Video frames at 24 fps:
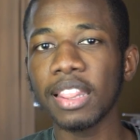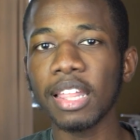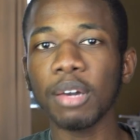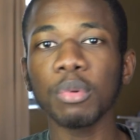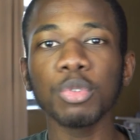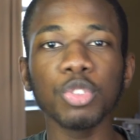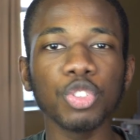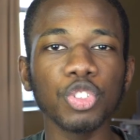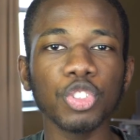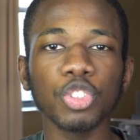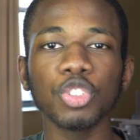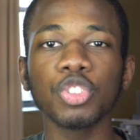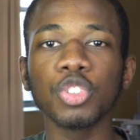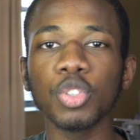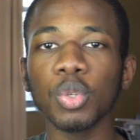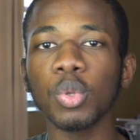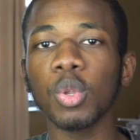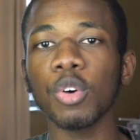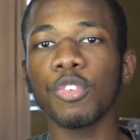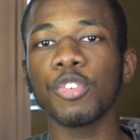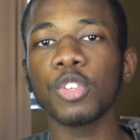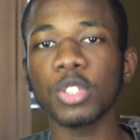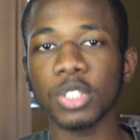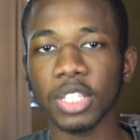That was just too
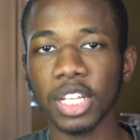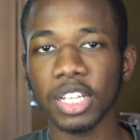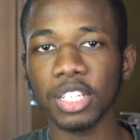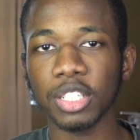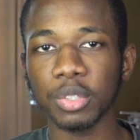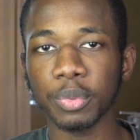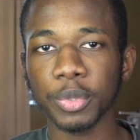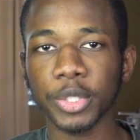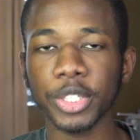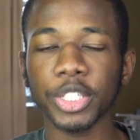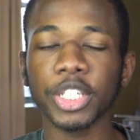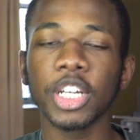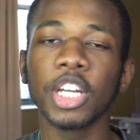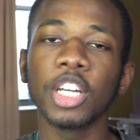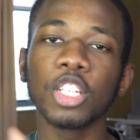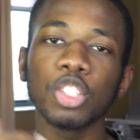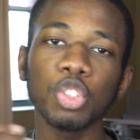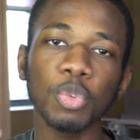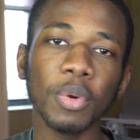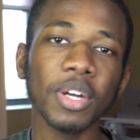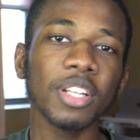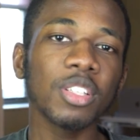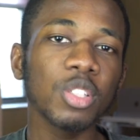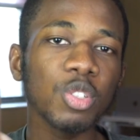low for SolidWorks,
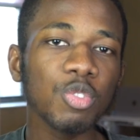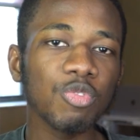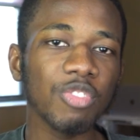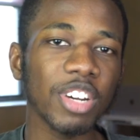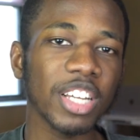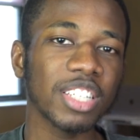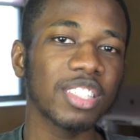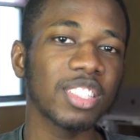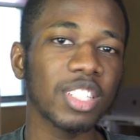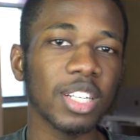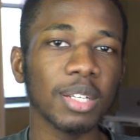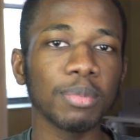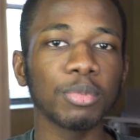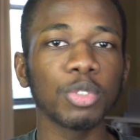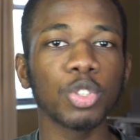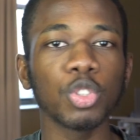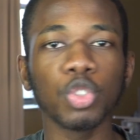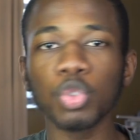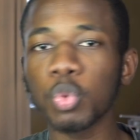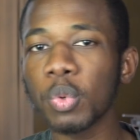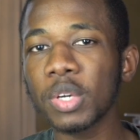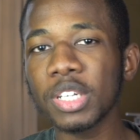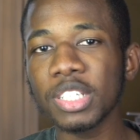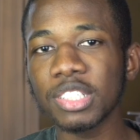so I had to raise it up to
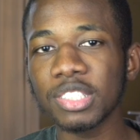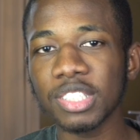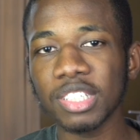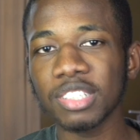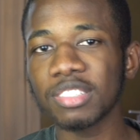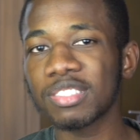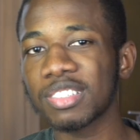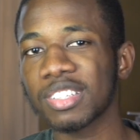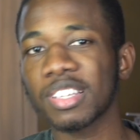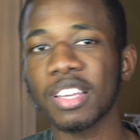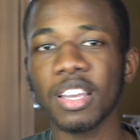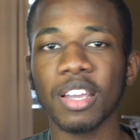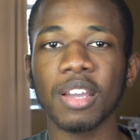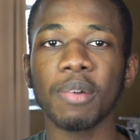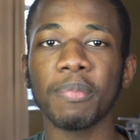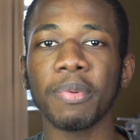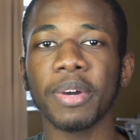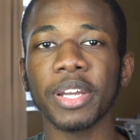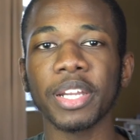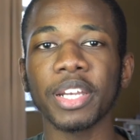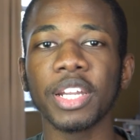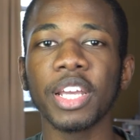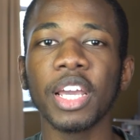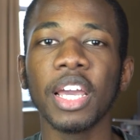26
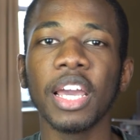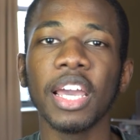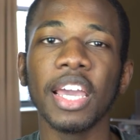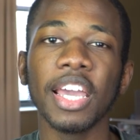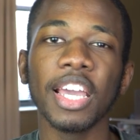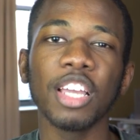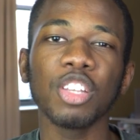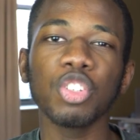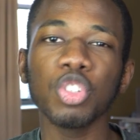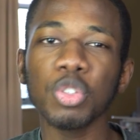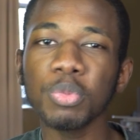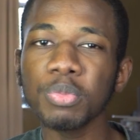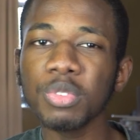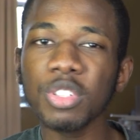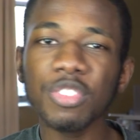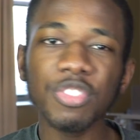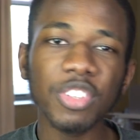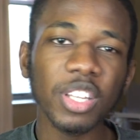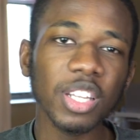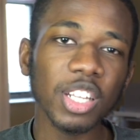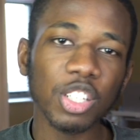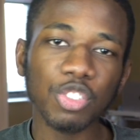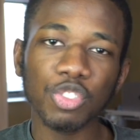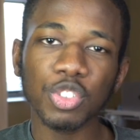gigabyte. In terms of
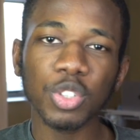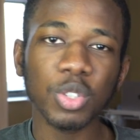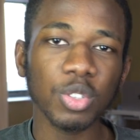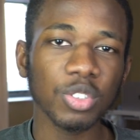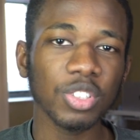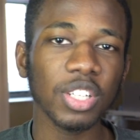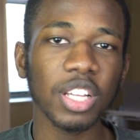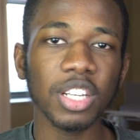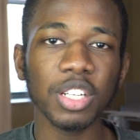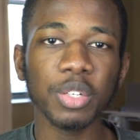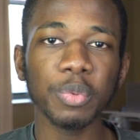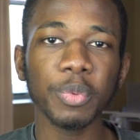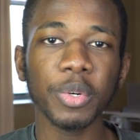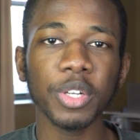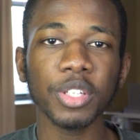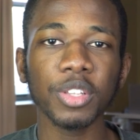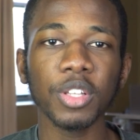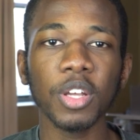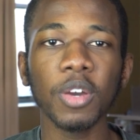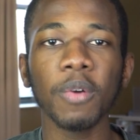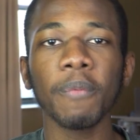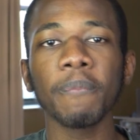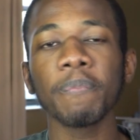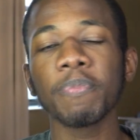electrical SolidWorks
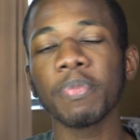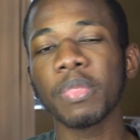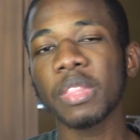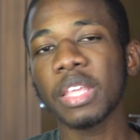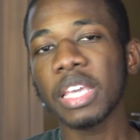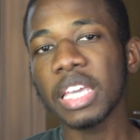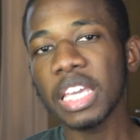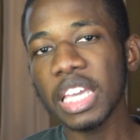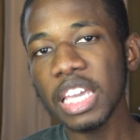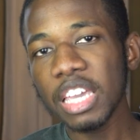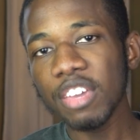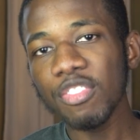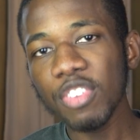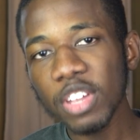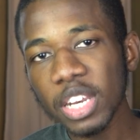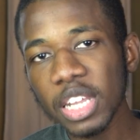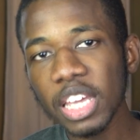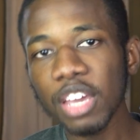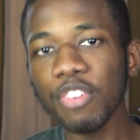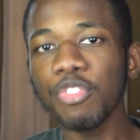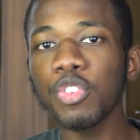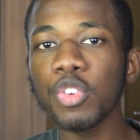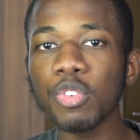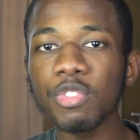though, even
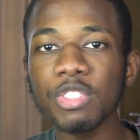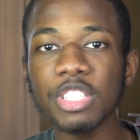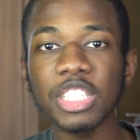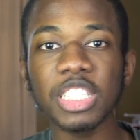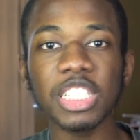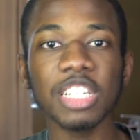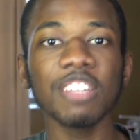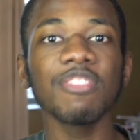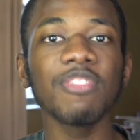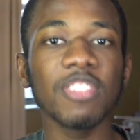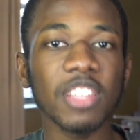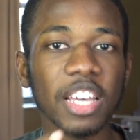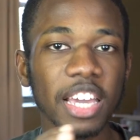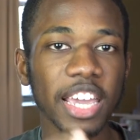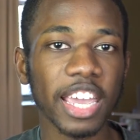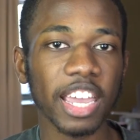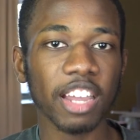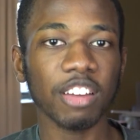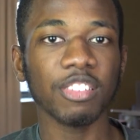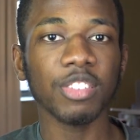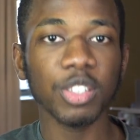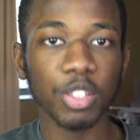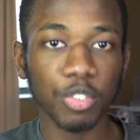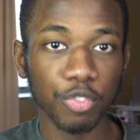if you receive the
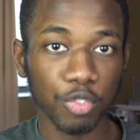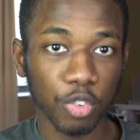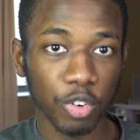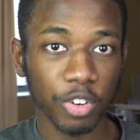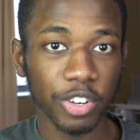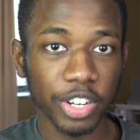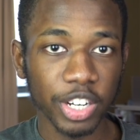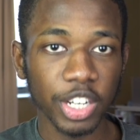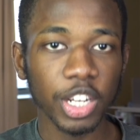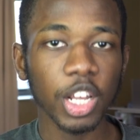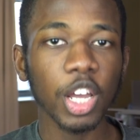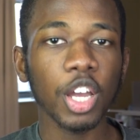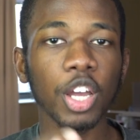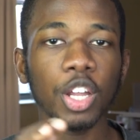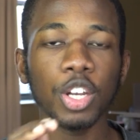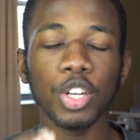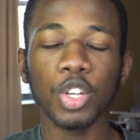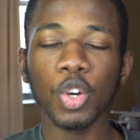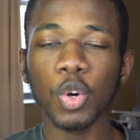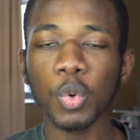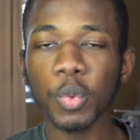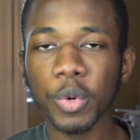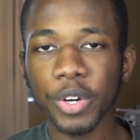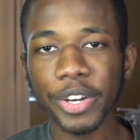error for it,
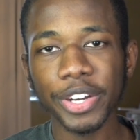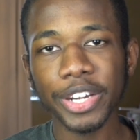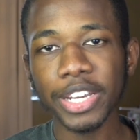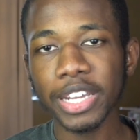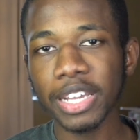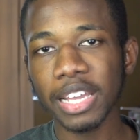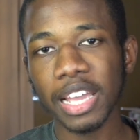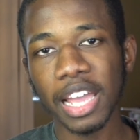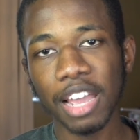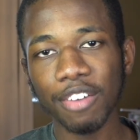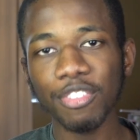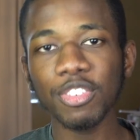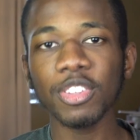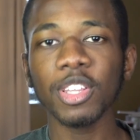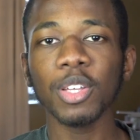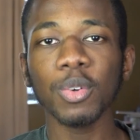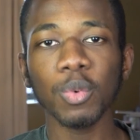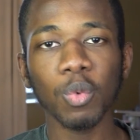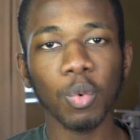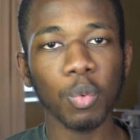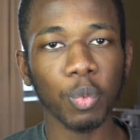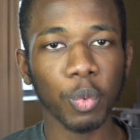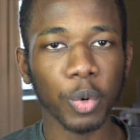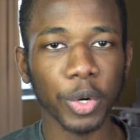don't worry, everything
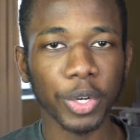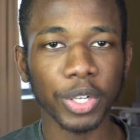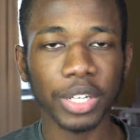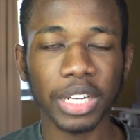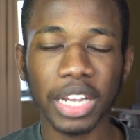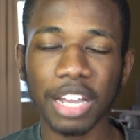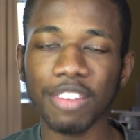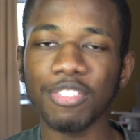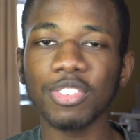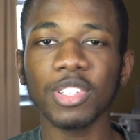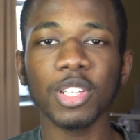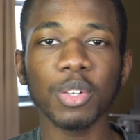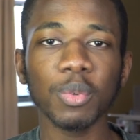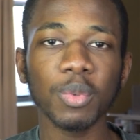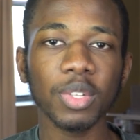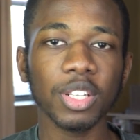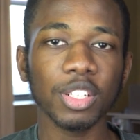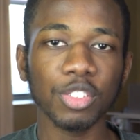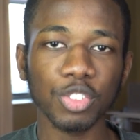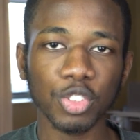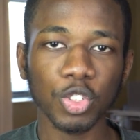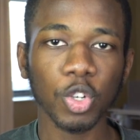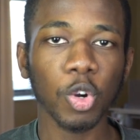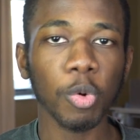will work, everything will
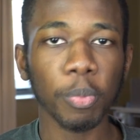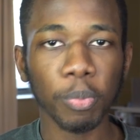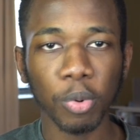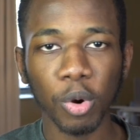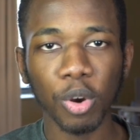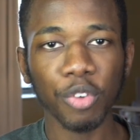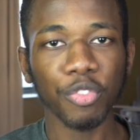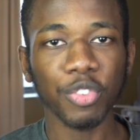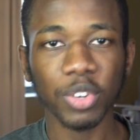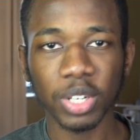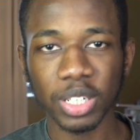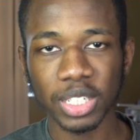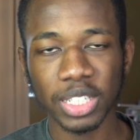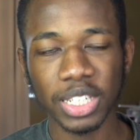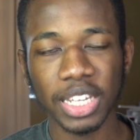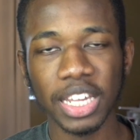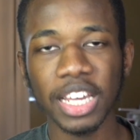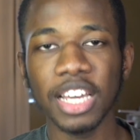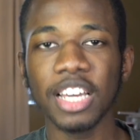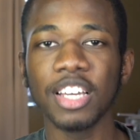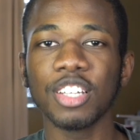install perfectly.